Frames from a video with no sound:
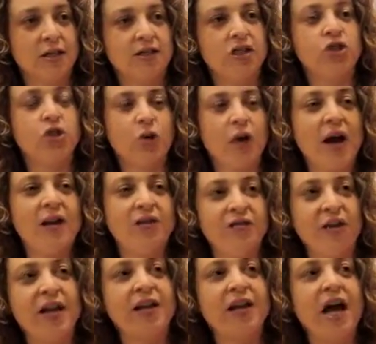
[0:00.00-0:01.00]
to try to
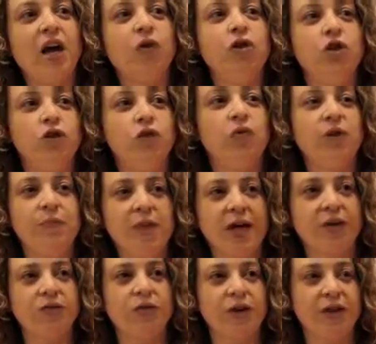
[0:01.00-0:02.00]
find how you would
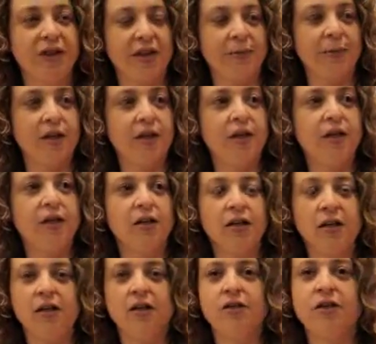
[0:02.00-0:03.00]
meld with them.
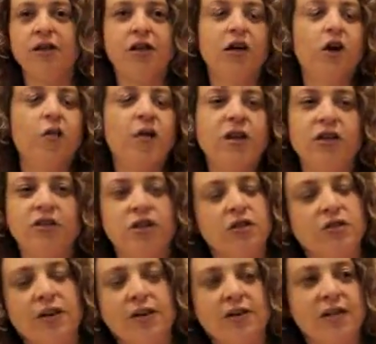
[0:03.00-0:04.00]
You know, you can go in and
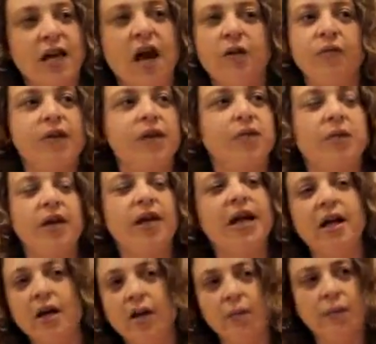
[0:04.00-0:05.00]
turn around and say, I really want to
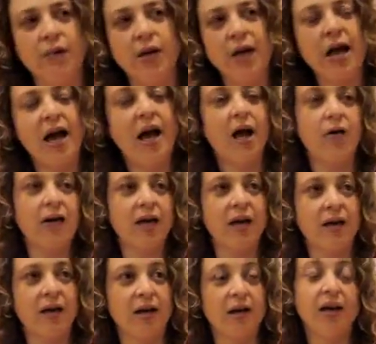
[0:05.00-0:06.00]
help. How
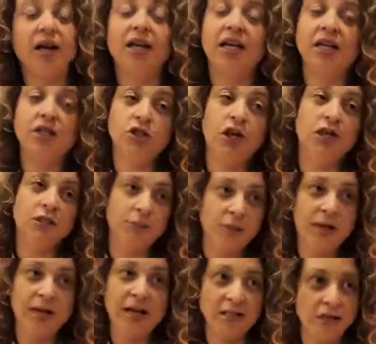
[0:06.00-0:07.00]
can I? Each
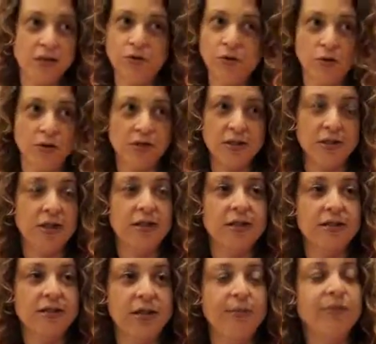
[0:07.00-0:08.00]
hospital has their rules.
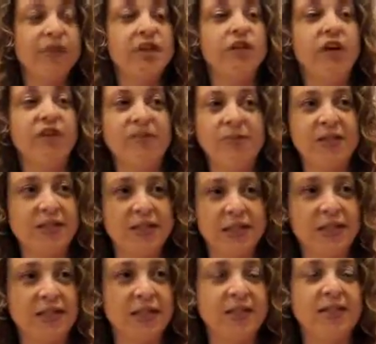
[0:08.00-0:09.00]
Some say you have to be
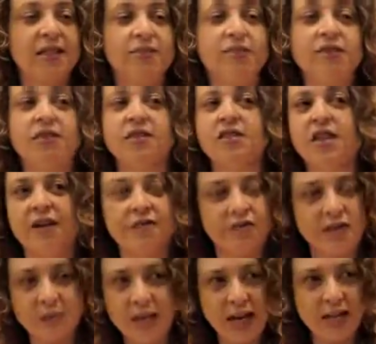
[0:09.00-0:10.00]
16, some say you
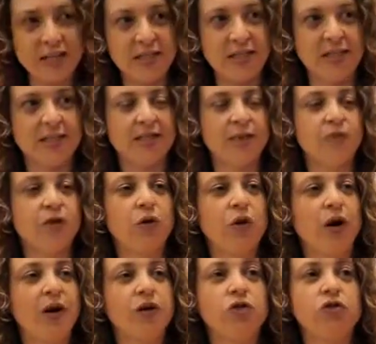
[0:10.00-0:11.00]
have to be 18, some
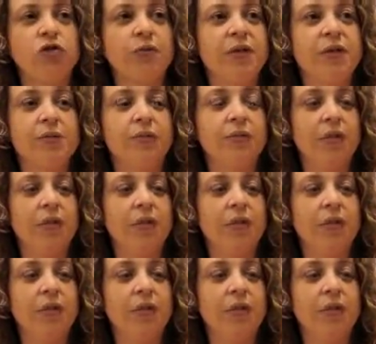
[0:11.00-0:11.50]
require you to be